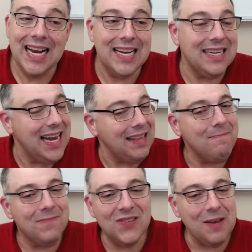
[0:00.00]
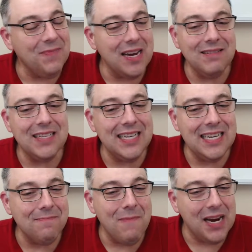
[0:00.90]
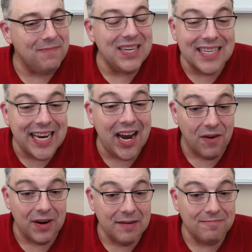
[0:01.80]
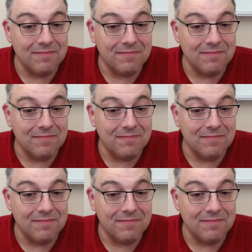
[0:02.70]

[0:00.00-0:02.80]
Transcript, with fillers: And that sometimes it might be scary.